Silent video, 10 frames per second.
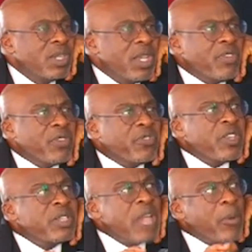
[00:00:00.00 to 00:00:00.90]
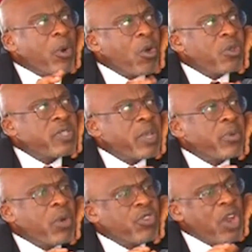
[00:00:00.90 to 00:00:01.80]
It's the same type of concept
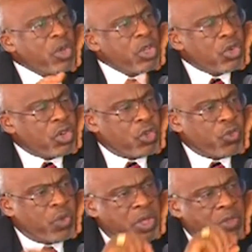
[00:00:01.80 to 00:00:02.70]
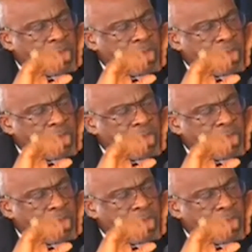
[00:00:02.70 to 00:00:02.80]
that we're trying to introduce with this